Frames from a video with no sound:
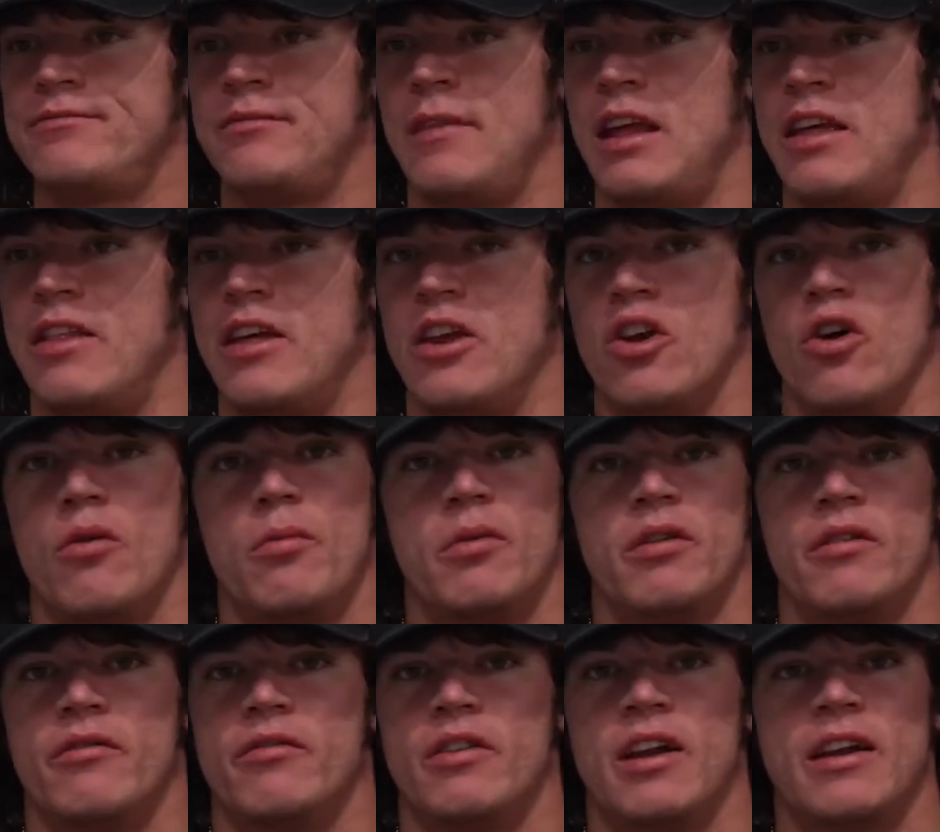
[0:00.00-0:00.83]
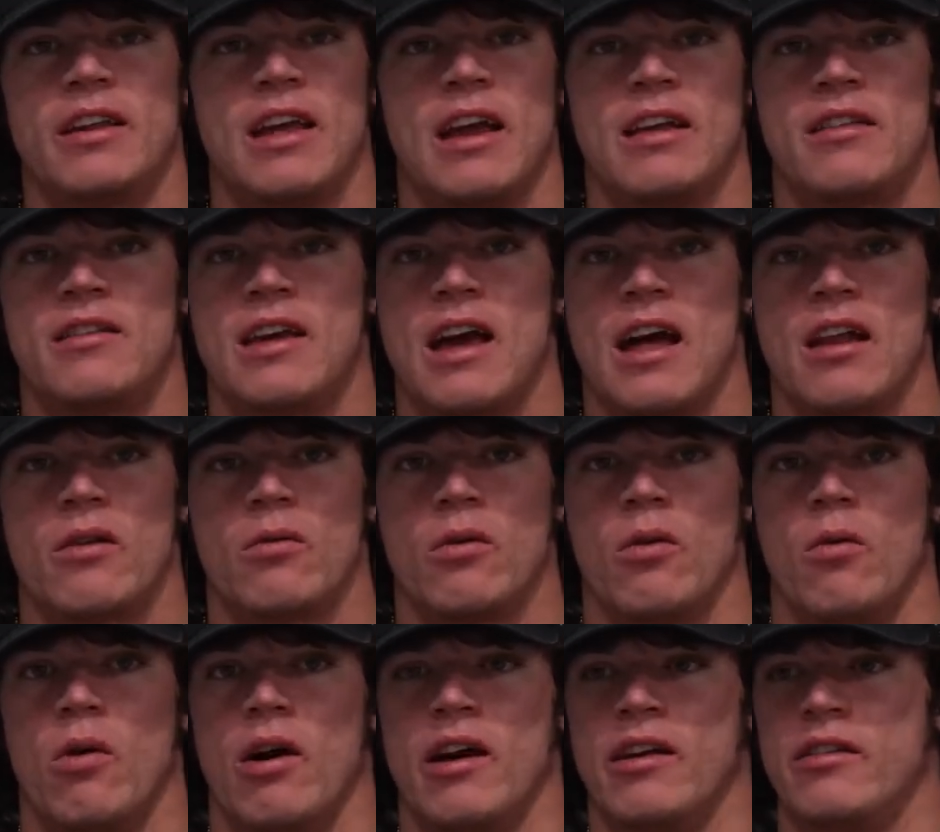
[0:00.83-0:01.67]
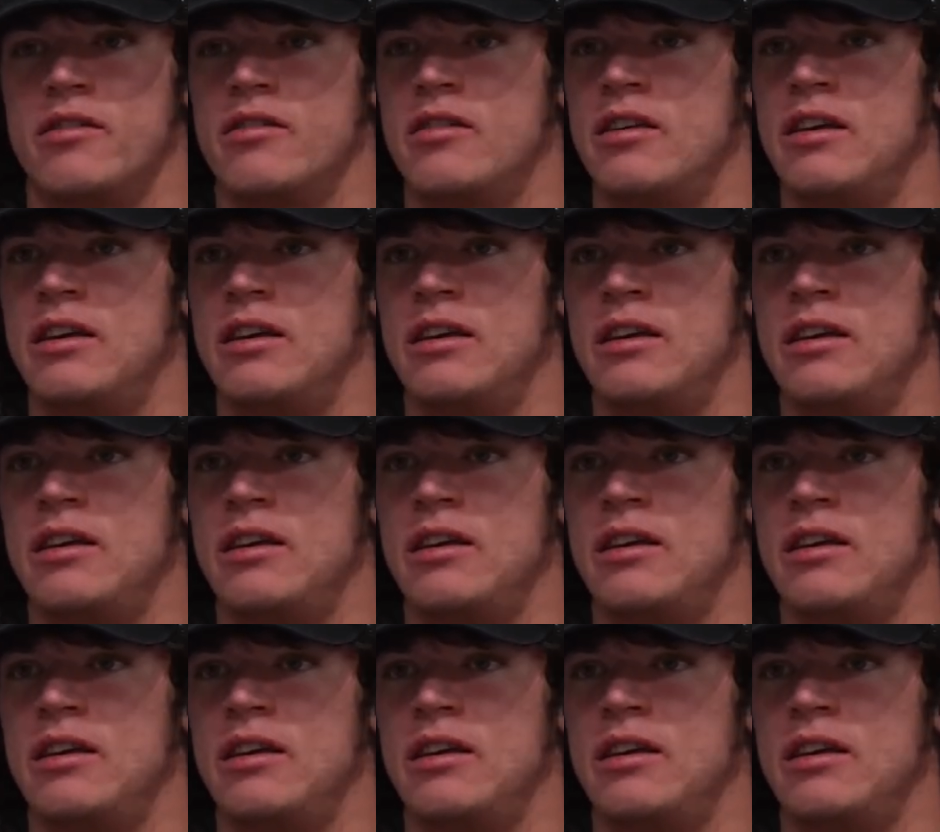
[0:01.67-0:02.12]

and then open the floodgates calorie-wise.